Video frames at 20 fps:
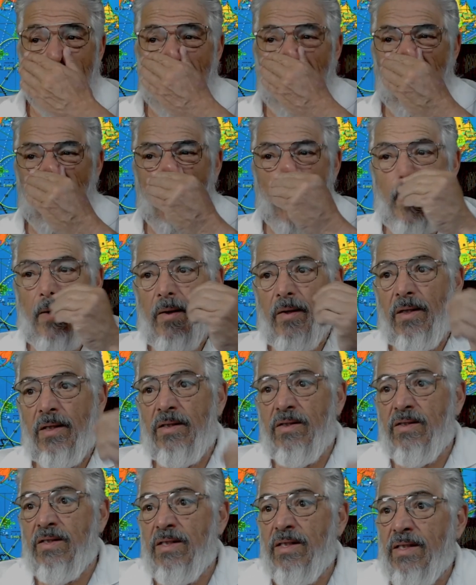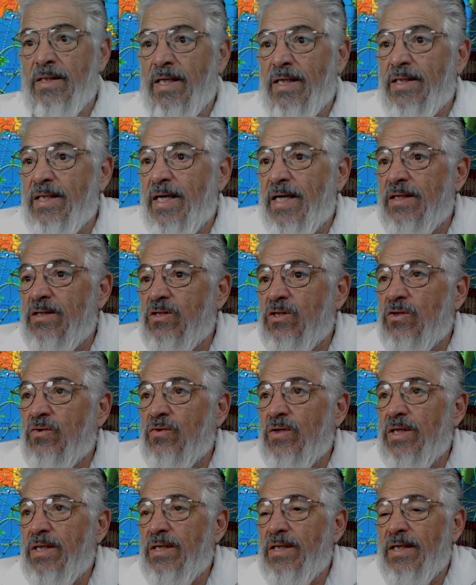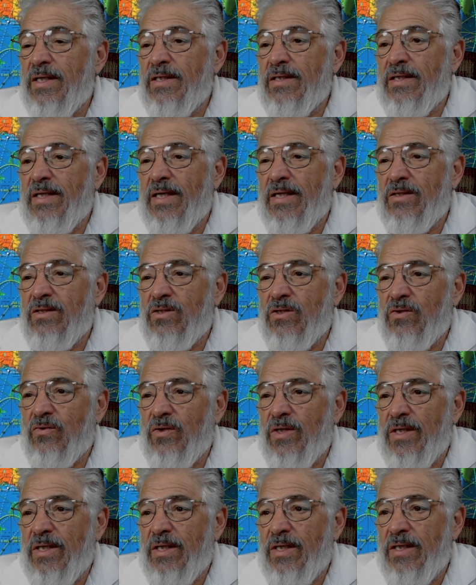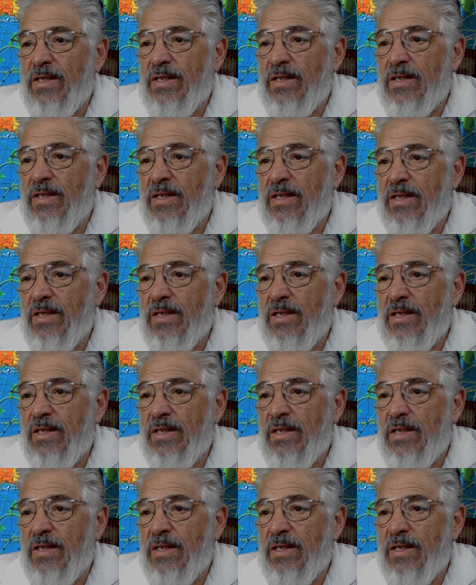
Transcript: Let's see, not that screen, not that screen,